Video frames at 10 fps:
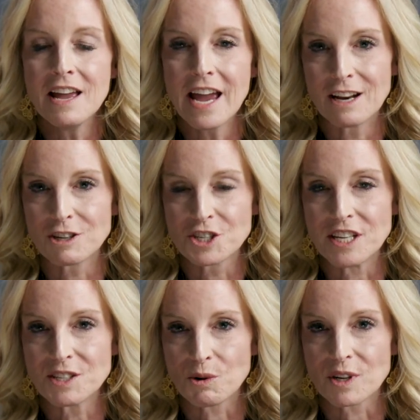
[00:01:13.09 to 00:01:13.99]
energy
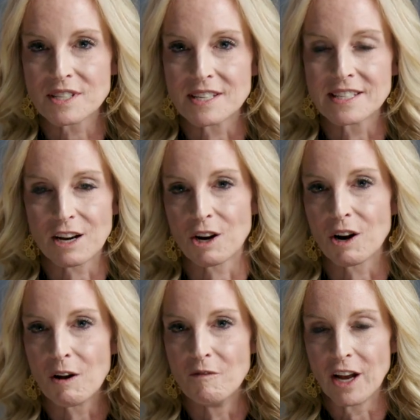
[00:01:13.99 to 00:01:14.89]
sources that are
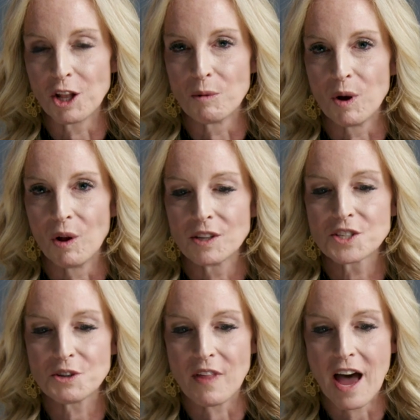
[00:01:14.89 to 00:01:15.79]
available
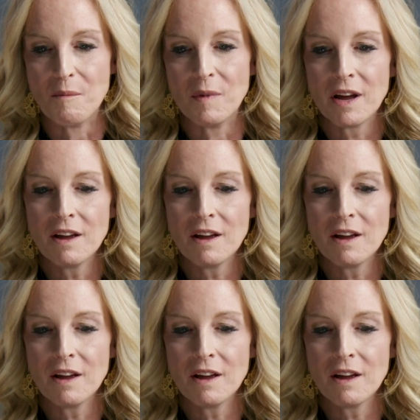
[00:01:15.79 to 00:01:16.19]
to them.